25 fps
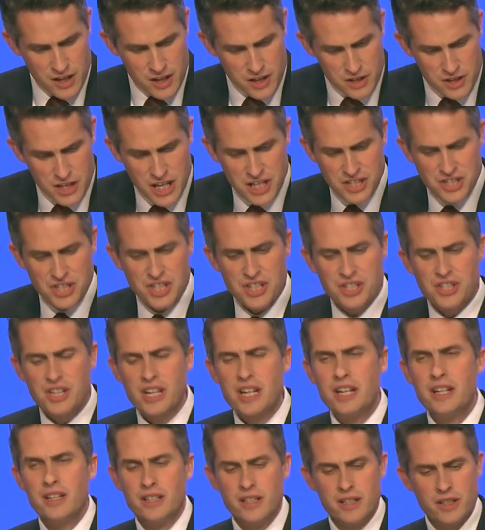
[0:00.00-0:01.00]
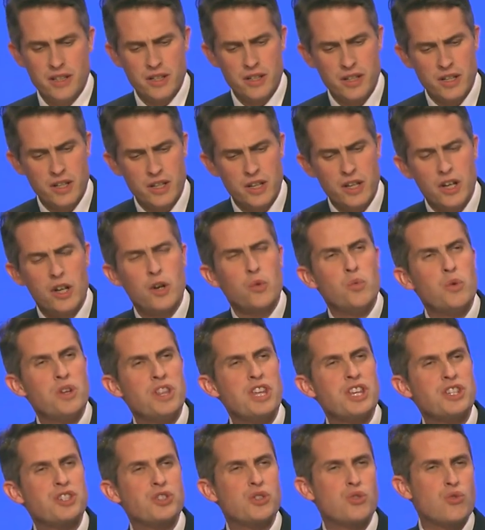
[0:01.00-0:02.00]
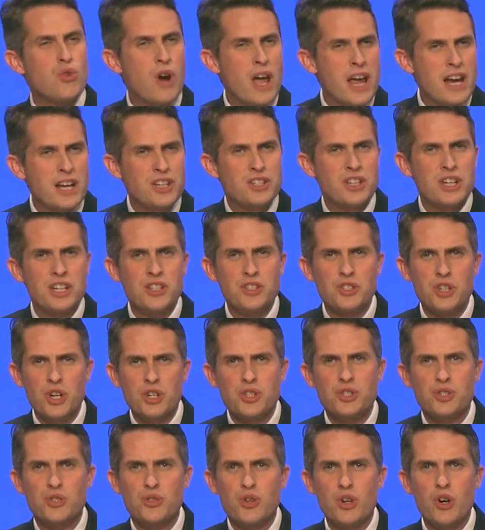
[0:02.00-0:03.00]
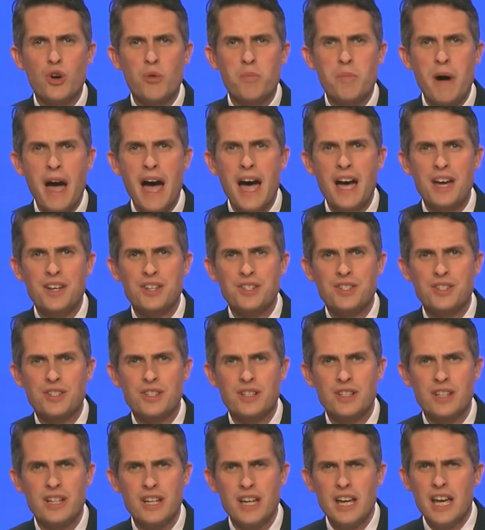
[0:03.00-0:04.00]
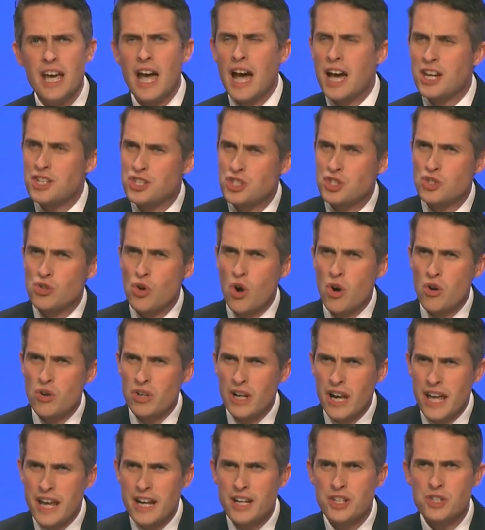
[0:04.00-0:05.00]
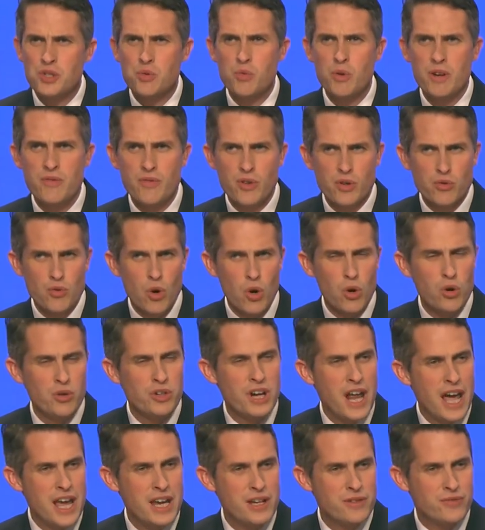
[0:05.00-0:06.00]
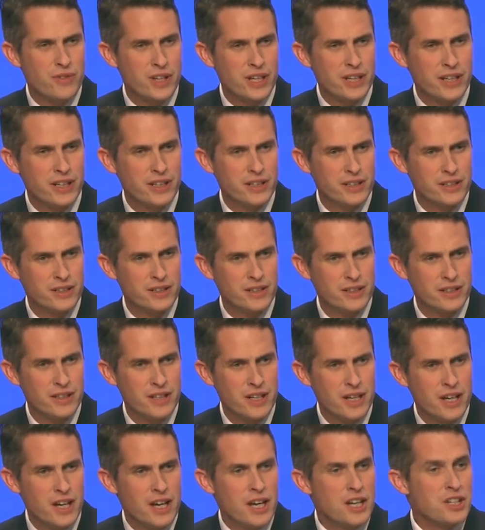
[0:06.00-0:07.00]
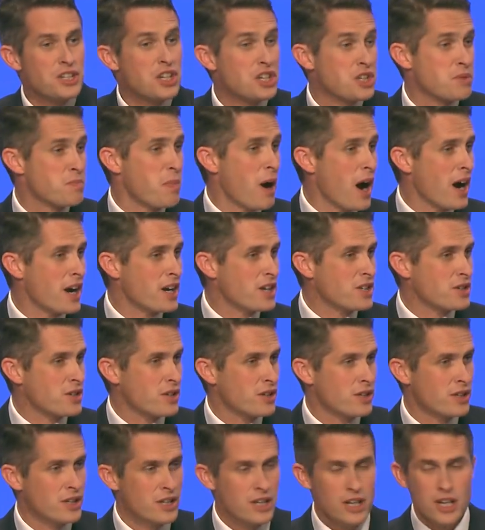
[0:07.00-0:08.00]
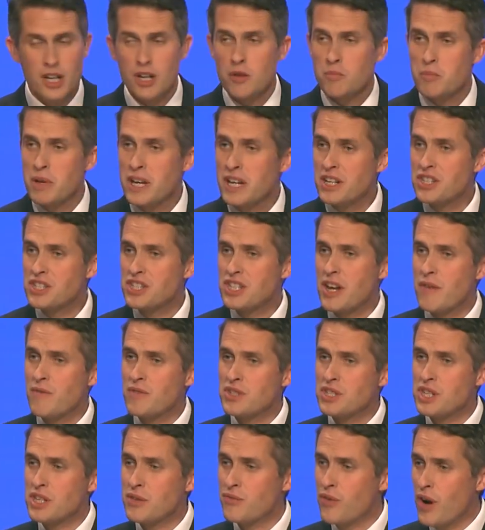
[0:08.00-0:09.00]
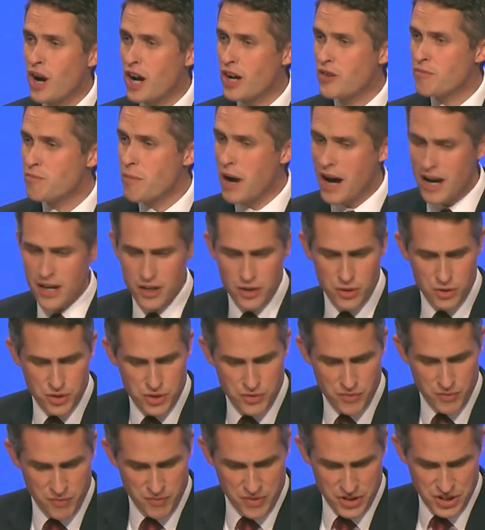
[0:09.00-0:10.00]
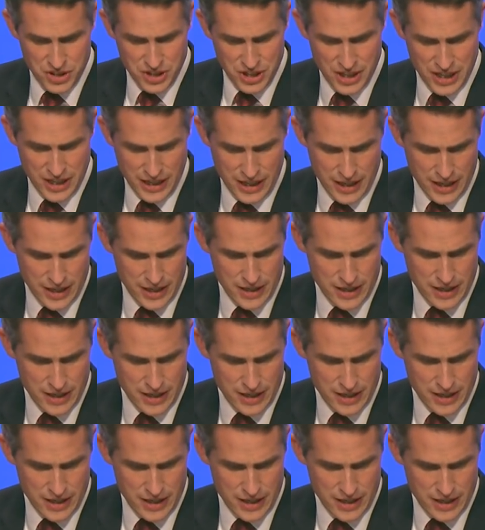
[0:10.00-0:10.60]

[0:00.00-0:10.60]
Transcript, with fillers: This city, with its great industrial past, has strong links with the Royal Navy, despite being 75 miles from the sea.